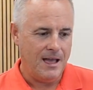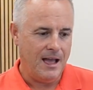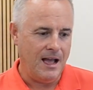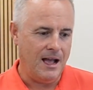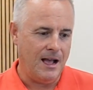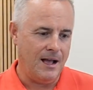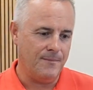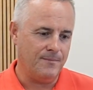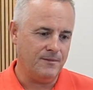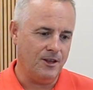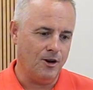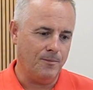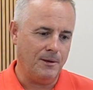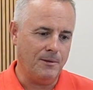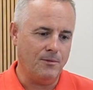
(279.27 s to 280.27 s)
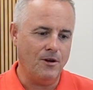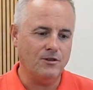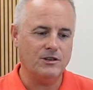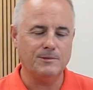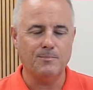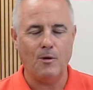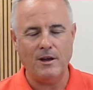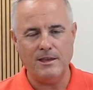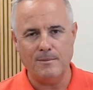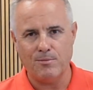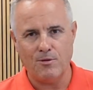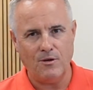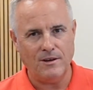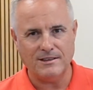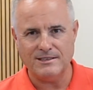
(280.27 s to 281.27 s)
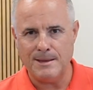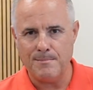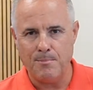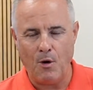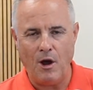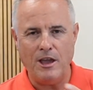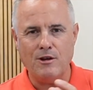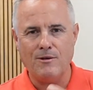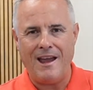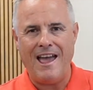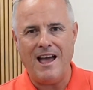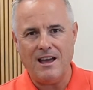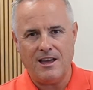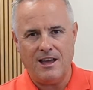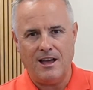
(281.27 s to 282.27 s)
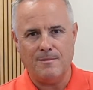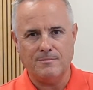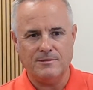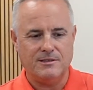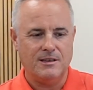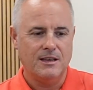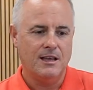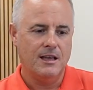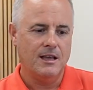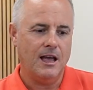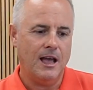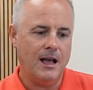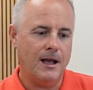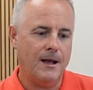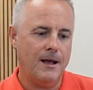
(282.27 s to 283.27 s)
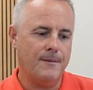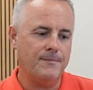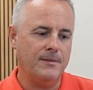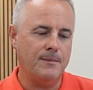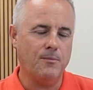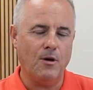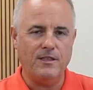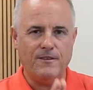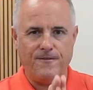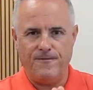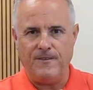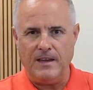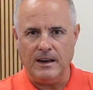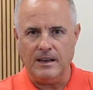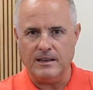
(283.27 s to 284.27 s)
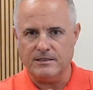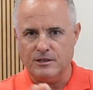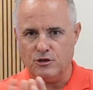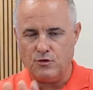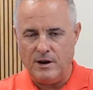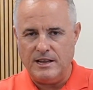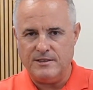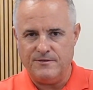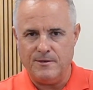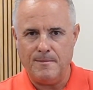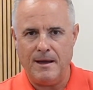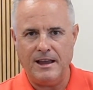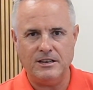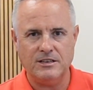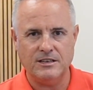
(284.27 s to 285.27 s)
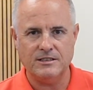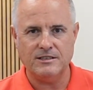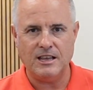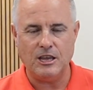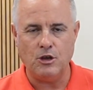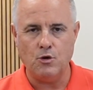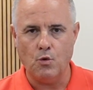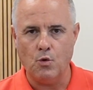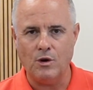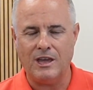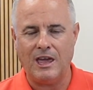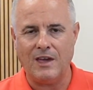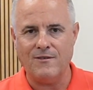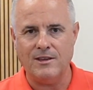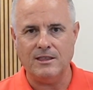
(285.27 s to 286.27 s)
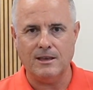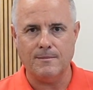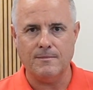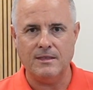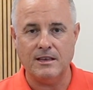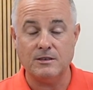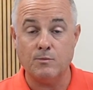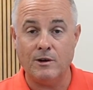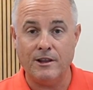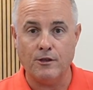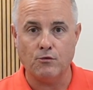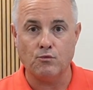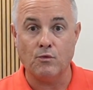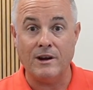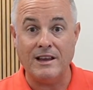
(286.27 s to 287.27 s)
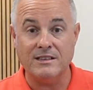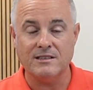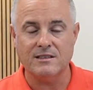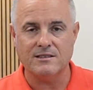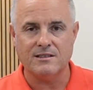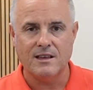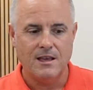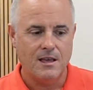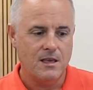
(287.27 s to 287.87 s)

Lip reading: People don't just buy your products, they buy your outcomes. They buy the feelings, the transformations that you're giving them. That's one of the reasons